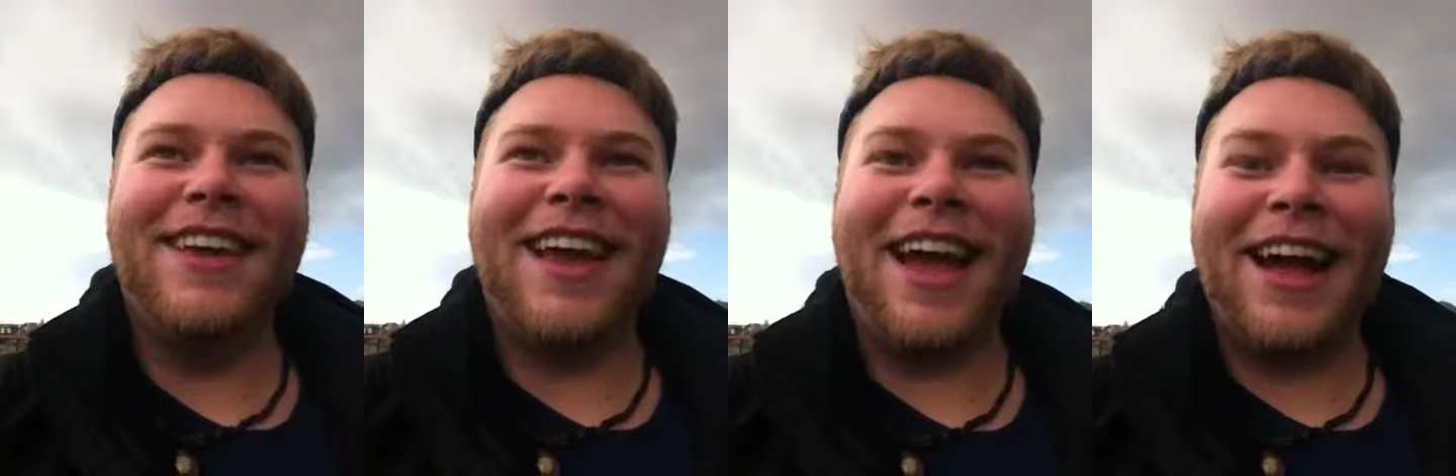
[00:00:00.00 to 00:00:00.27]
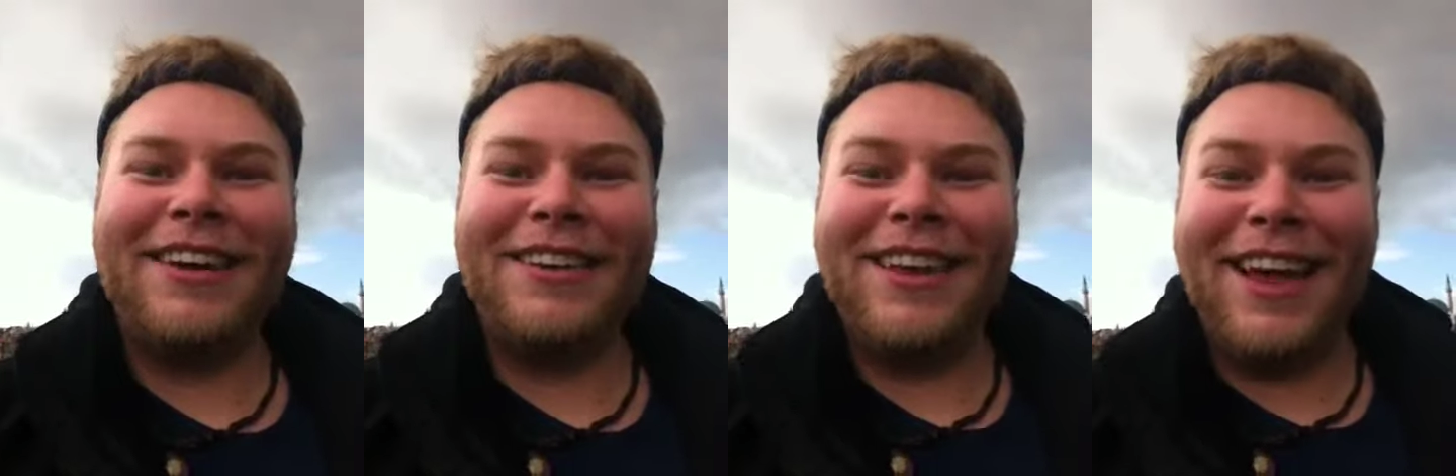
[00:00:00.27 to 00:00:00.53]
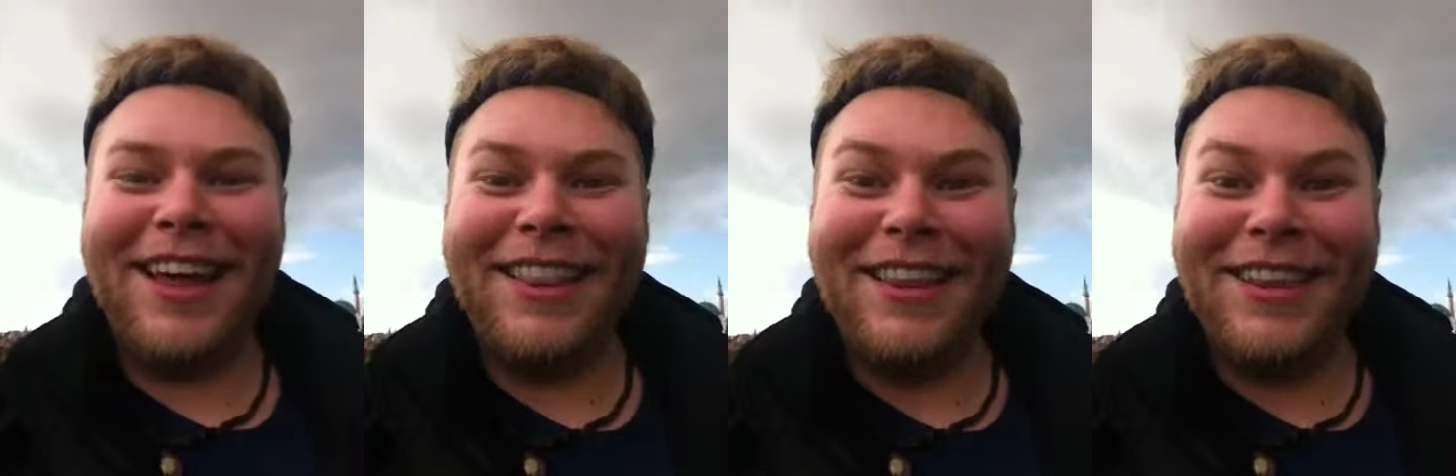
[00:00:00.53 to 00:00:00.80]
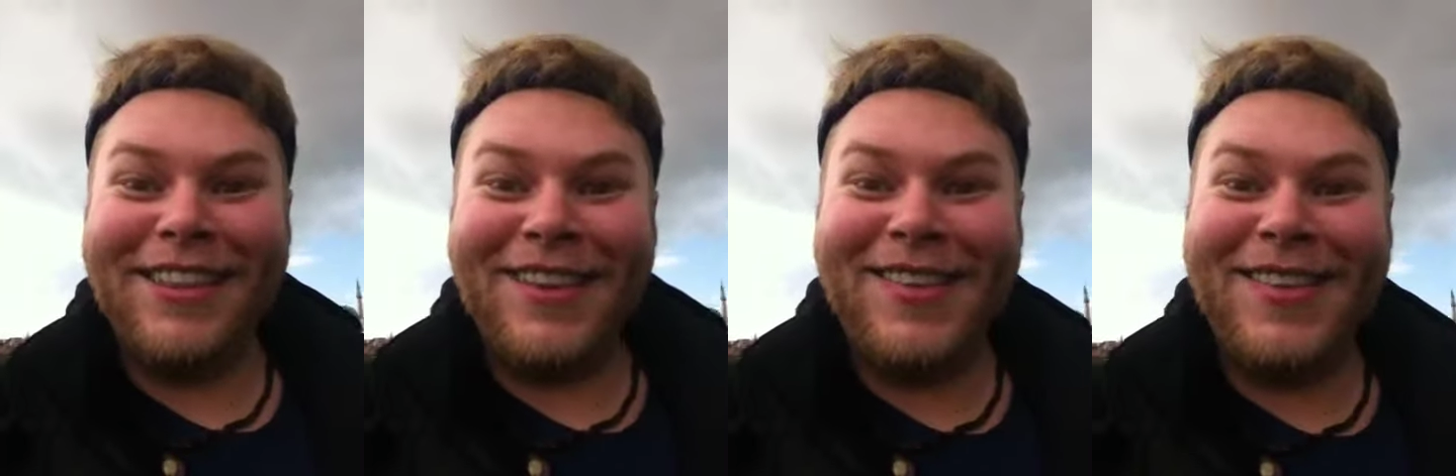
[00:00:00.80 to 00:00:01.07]
actually had
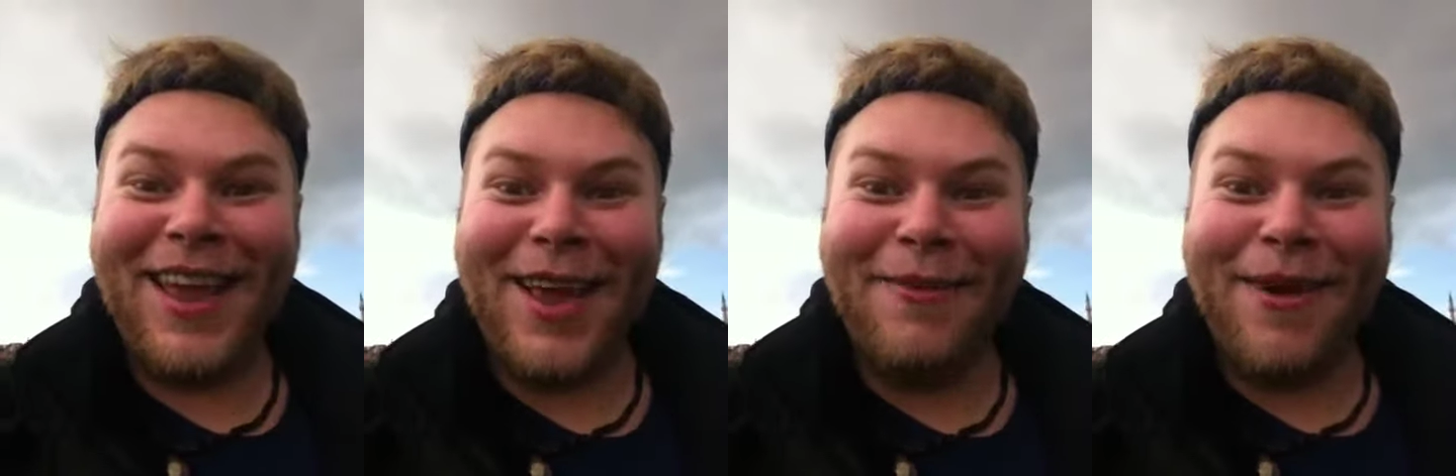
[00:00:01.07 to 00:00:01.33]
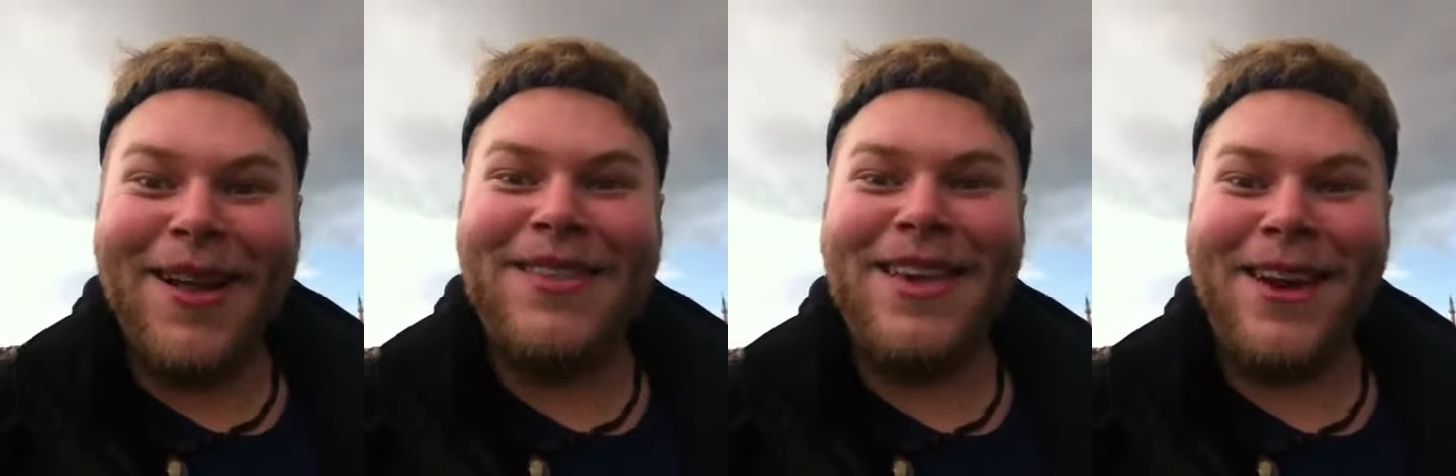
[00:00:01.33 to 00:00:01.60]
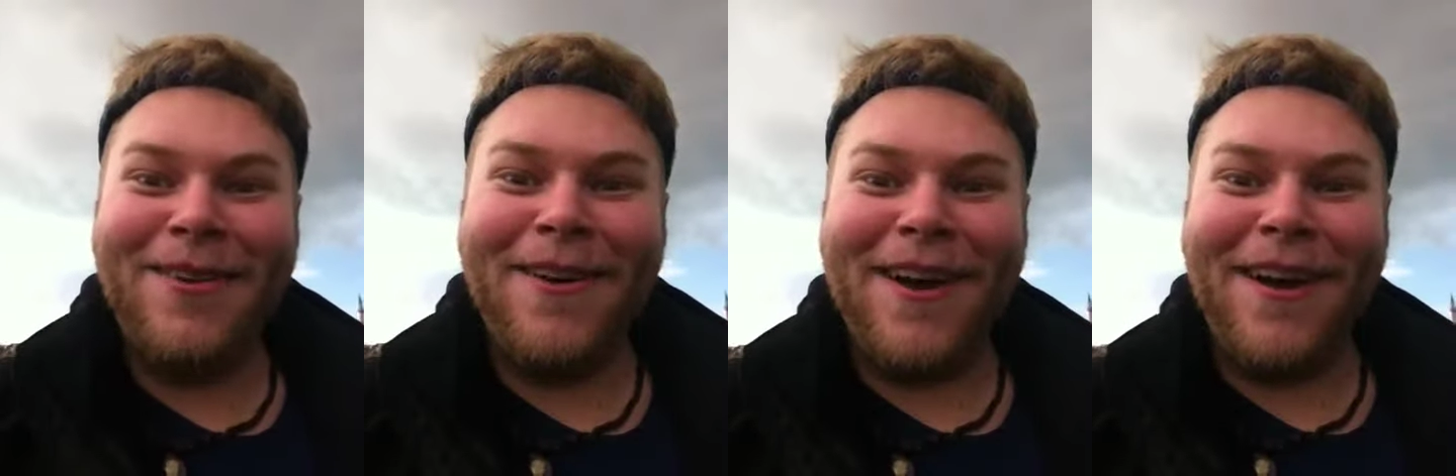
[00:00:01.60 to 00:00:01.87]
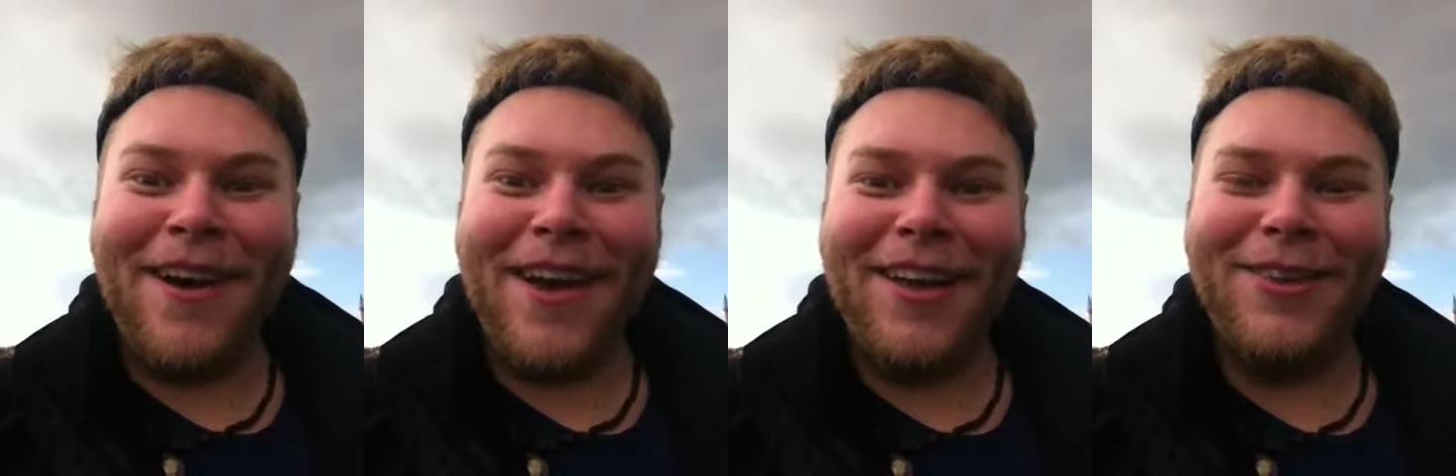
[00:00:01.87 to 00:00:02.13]
like the same
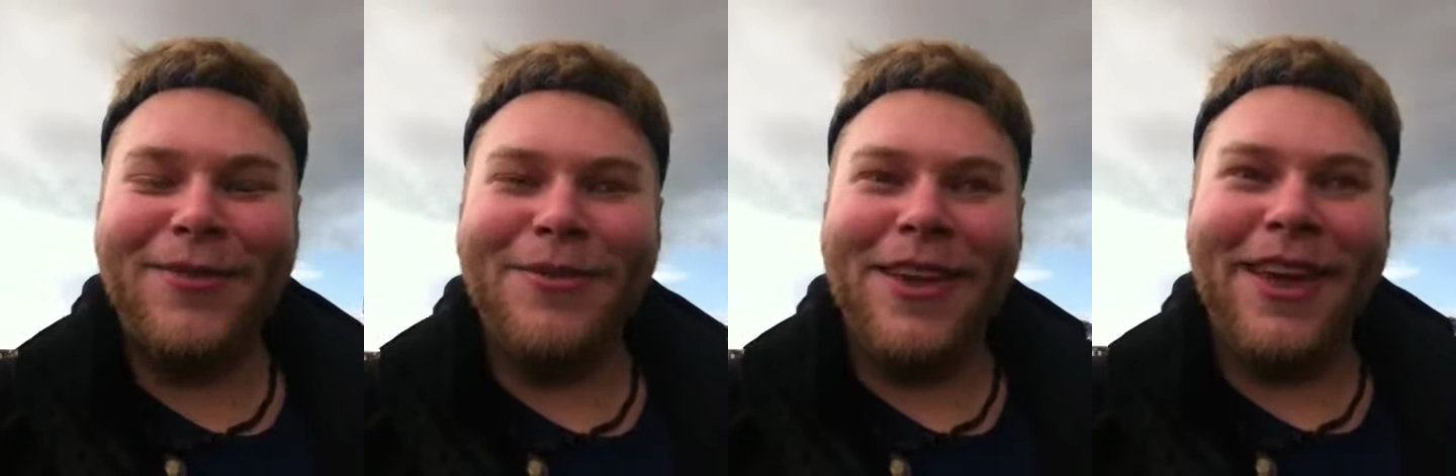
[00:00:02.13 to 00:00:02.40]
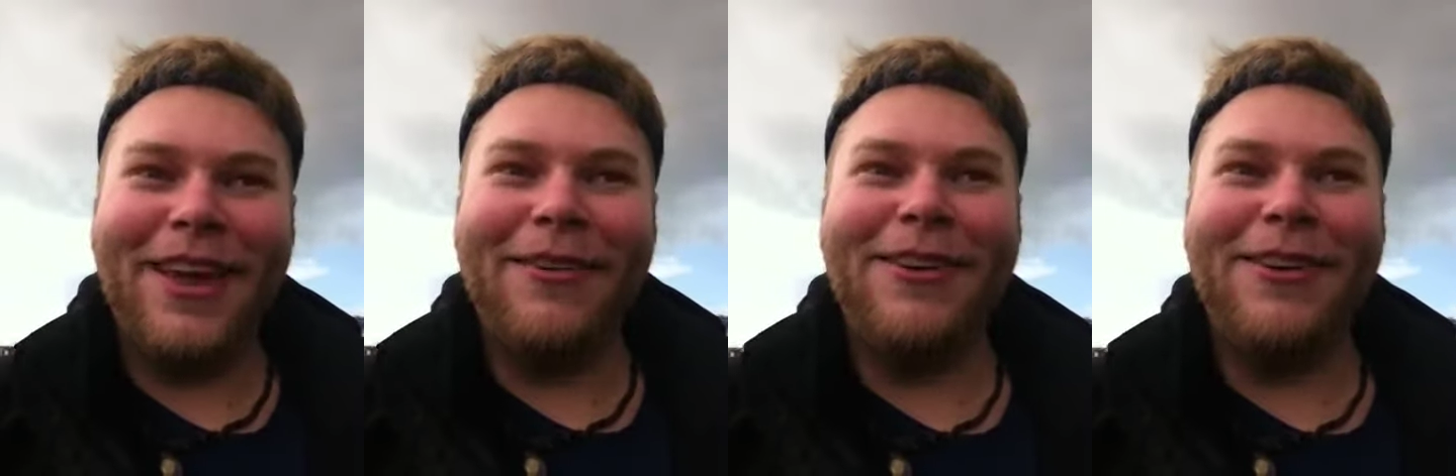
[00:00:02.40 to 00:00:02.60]
itinerary as me,